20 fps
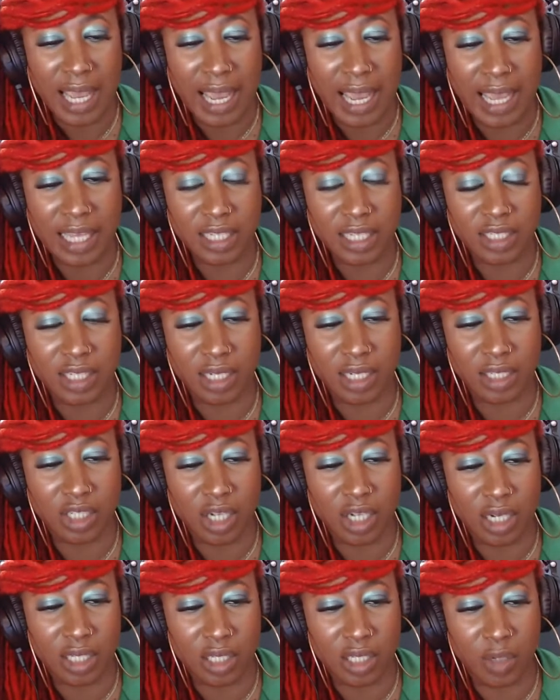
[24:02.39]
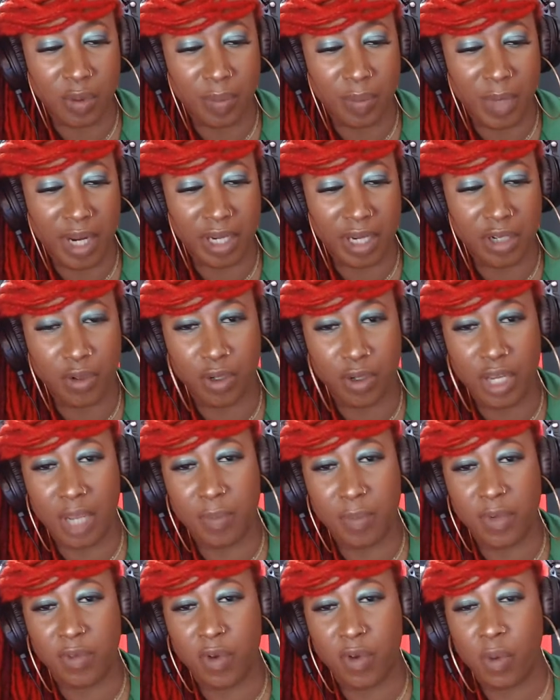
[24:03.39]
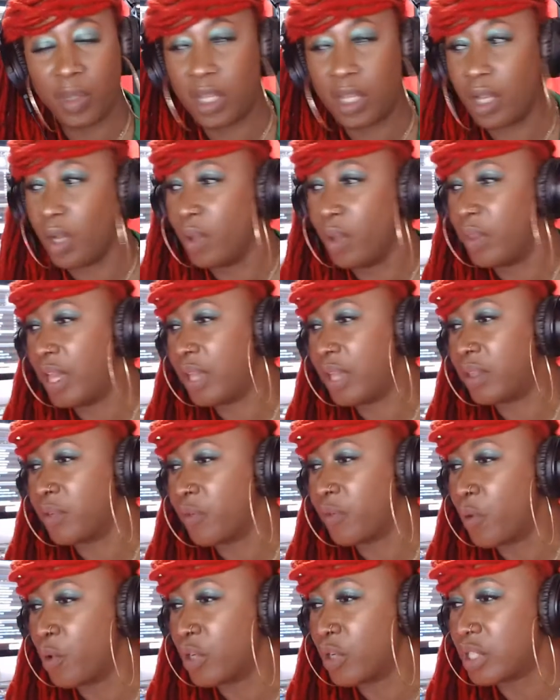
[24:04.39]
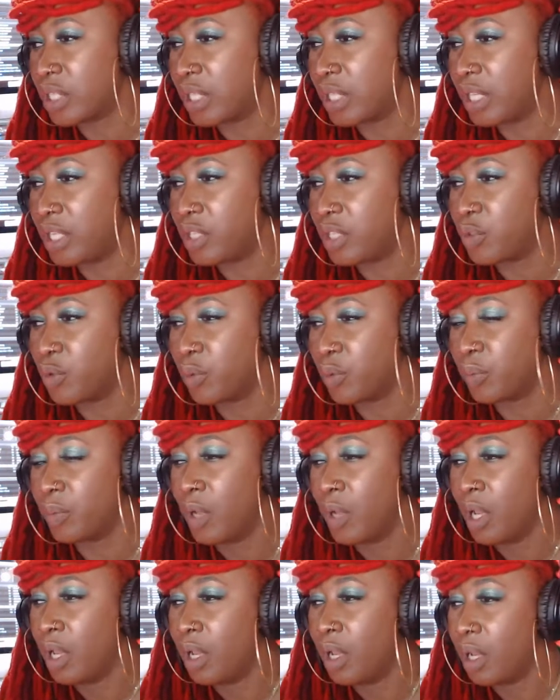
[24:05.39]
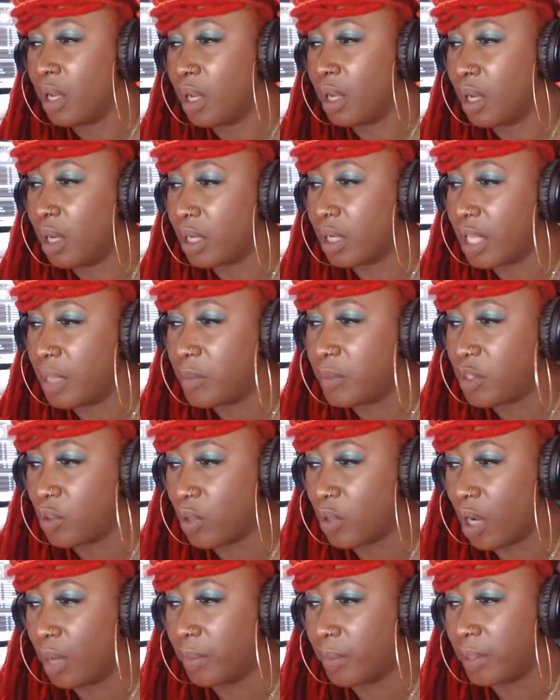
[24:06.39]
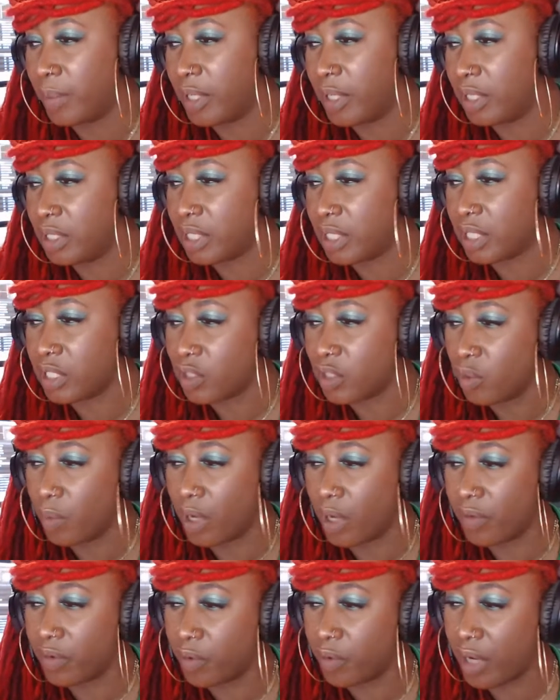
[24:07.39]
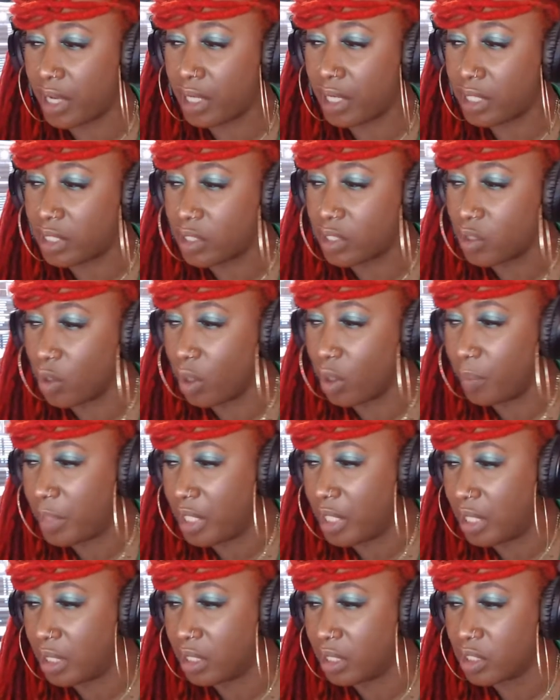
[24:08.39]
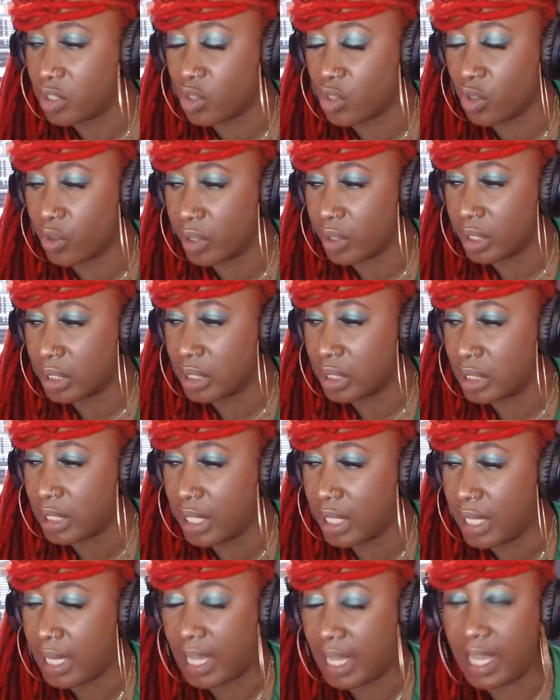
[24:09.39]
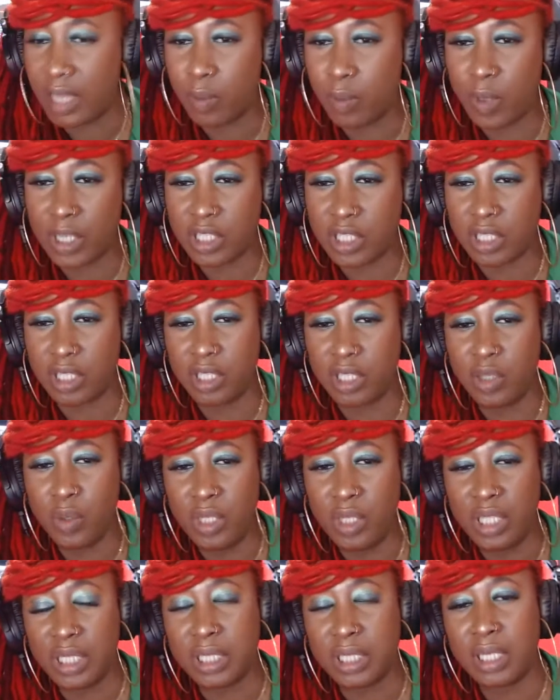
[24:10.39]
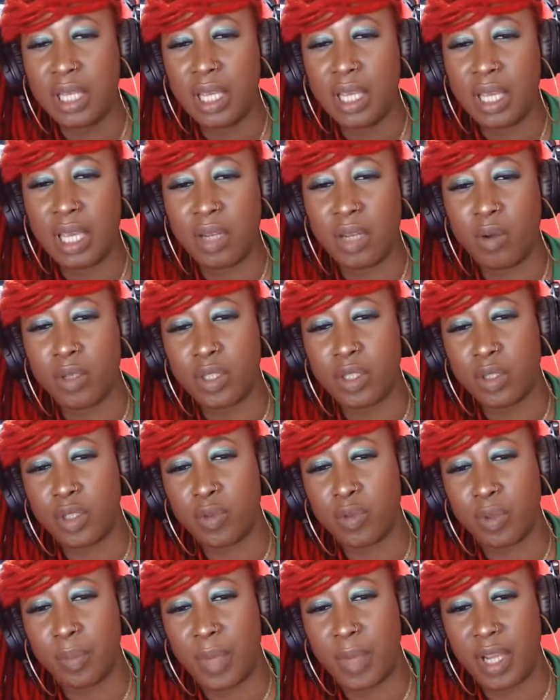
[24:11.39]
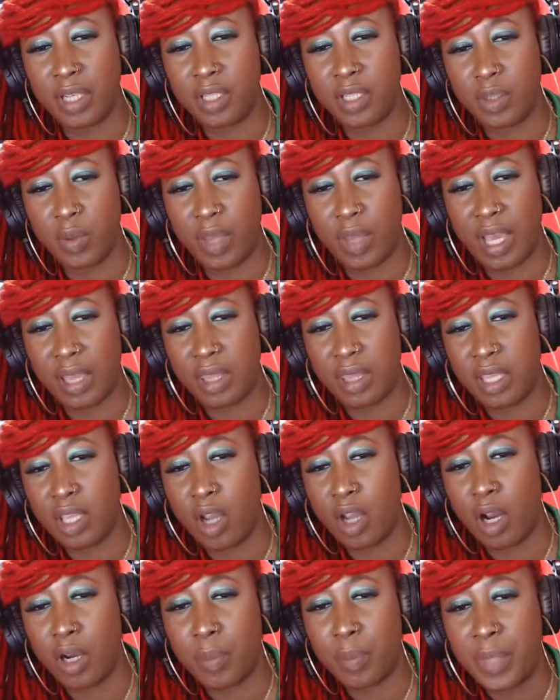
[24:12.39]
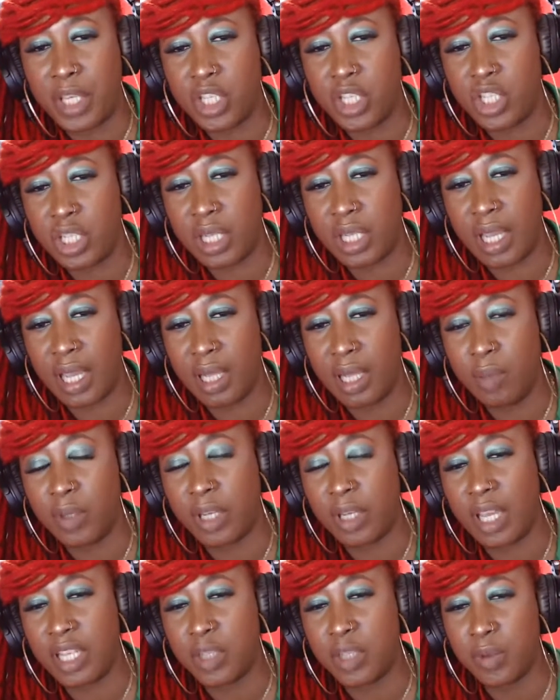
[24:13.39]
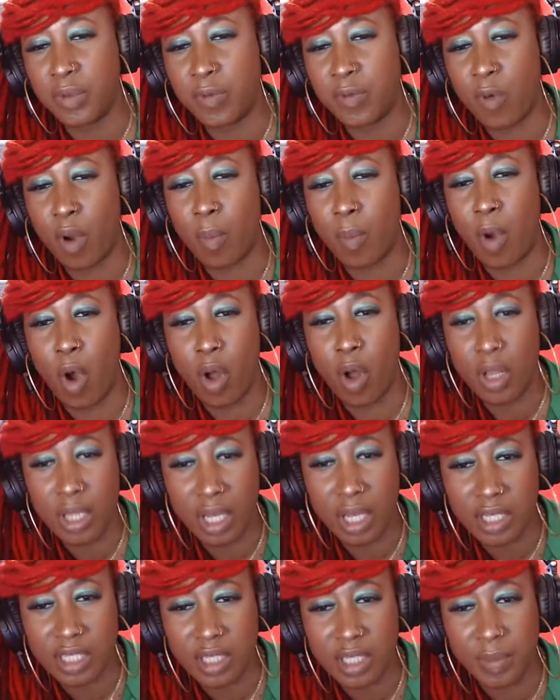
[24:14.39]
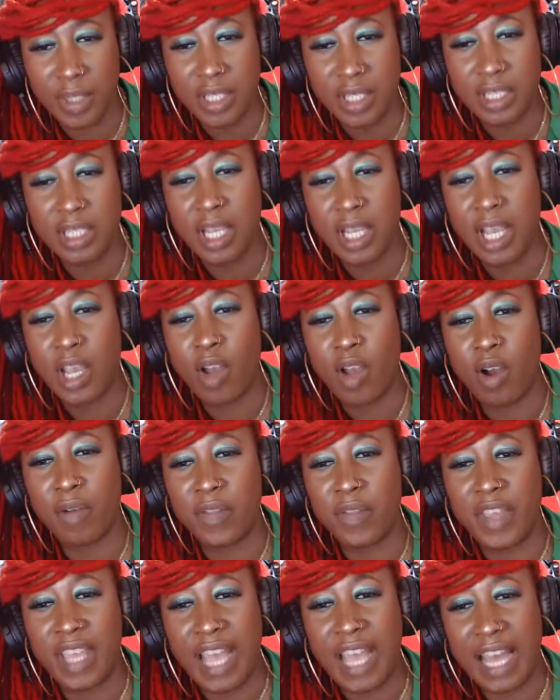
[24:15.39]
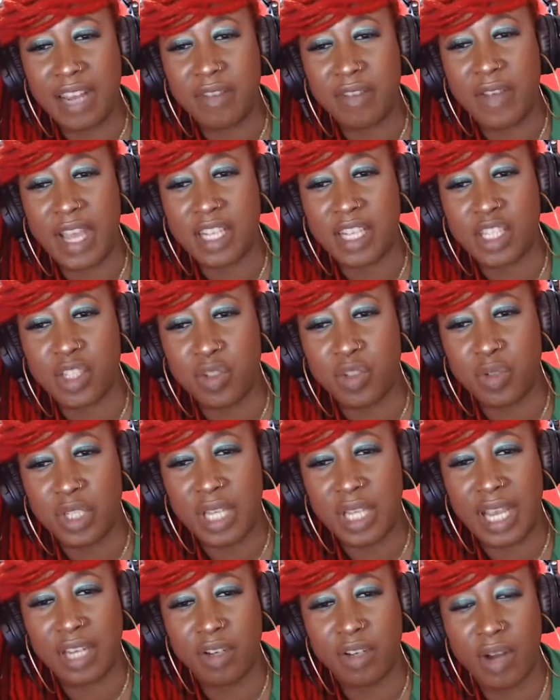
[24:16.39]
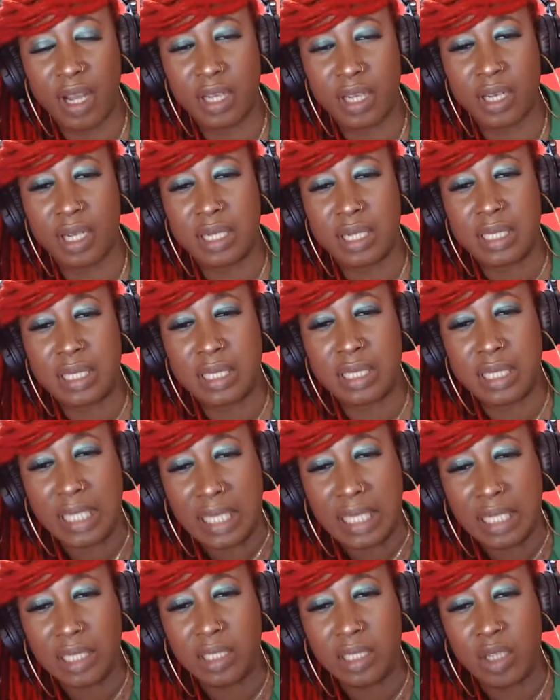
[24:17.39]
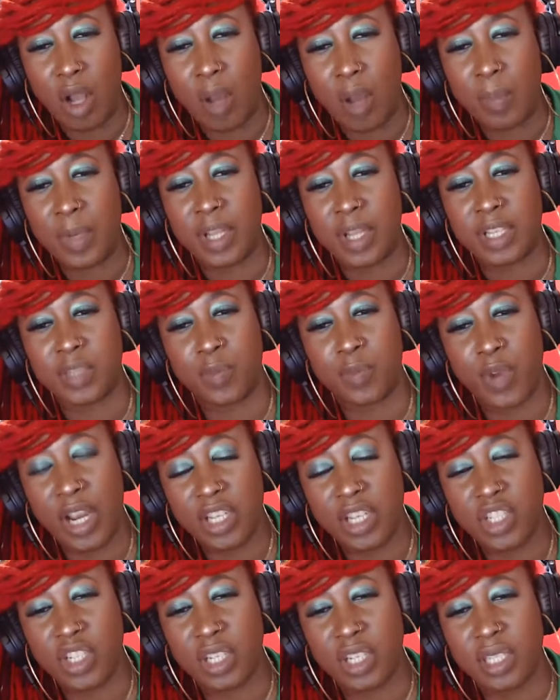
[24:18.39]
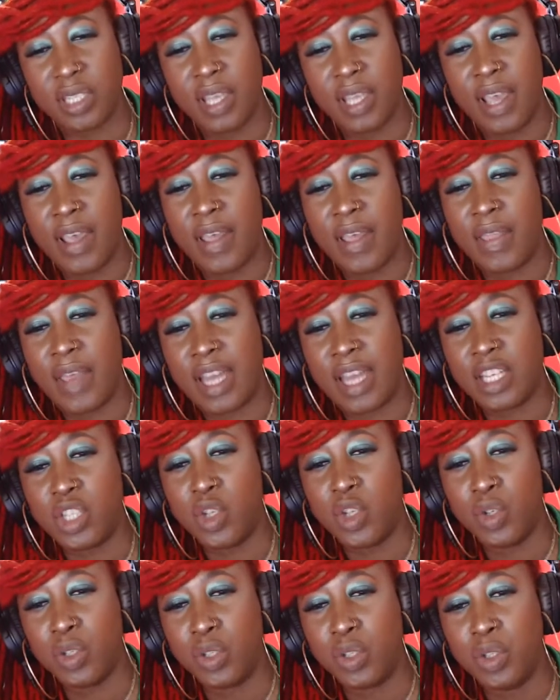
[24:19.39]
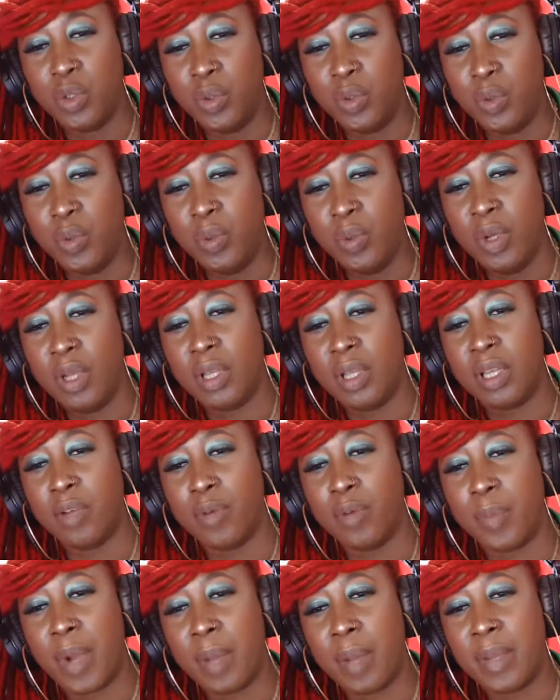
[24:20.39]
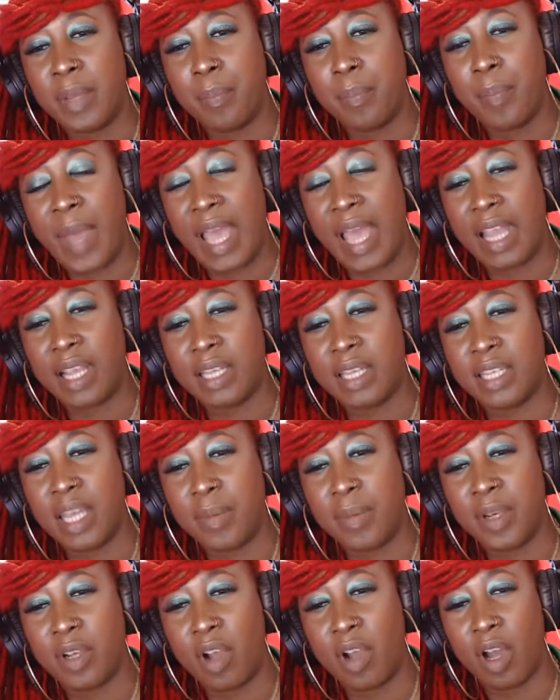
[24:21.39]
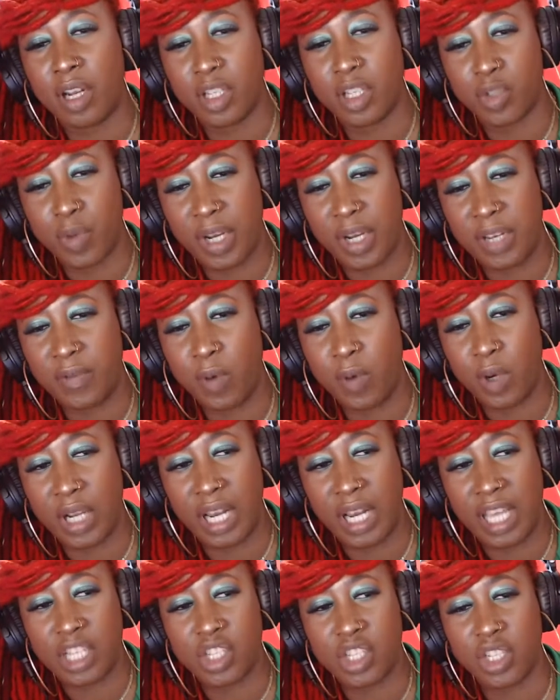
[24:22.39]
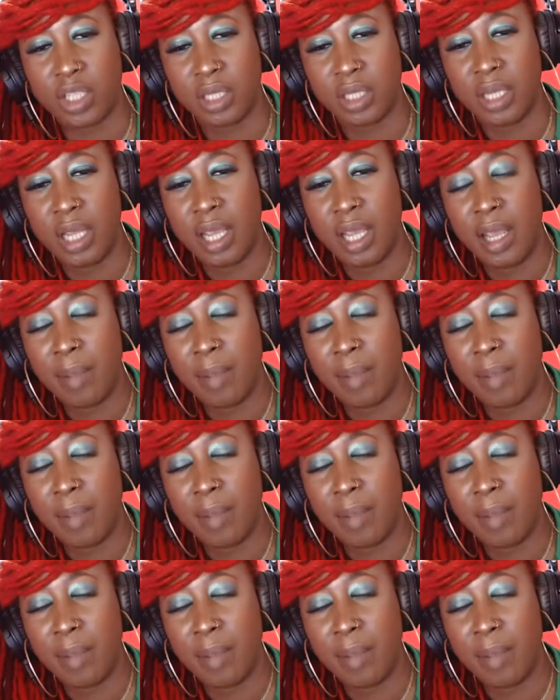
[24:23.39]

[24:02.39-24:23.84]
And just a reminder again before we go that, of course, Ladies Room came to your compliments, Escoma Variety Store, Beacon Insurance, and Western Union. And also to remind you that the RBGL would like to inform all customers of the Halifax Street and Grandin Steels Complex branches that your new Republic Bank debit card is ready for collection.